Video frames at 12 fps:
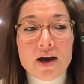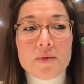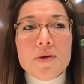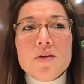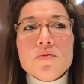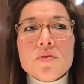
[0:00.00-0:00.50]

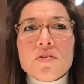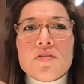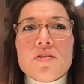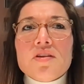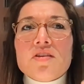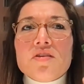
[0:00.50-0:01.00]
I mean,
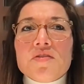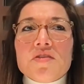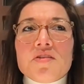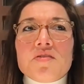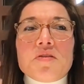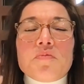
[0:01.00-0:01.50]
the,
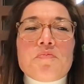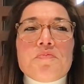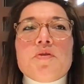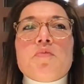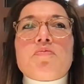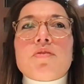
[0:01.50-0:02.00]
the, the,
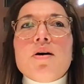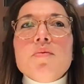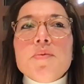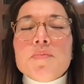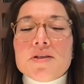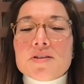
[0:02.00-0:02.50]
the
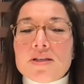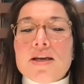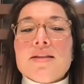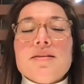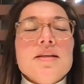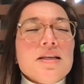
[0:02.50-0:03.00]
problem is
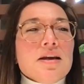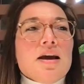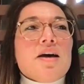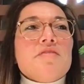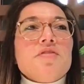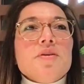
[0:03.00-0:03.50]
that
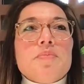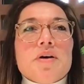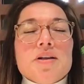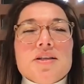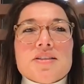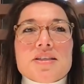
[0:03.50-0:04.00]

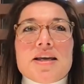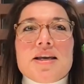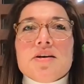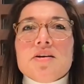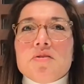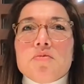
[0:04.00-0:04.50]
everybody's
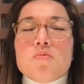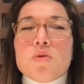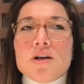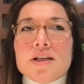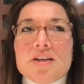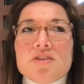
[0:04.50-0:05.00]
saying,
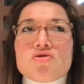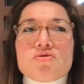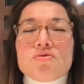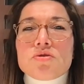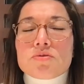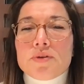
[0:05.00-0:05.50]
what is
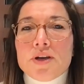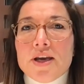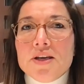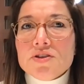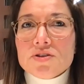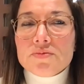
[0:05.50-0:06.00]
true
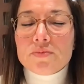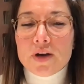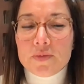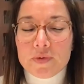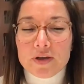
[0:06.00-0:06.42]
creation, right?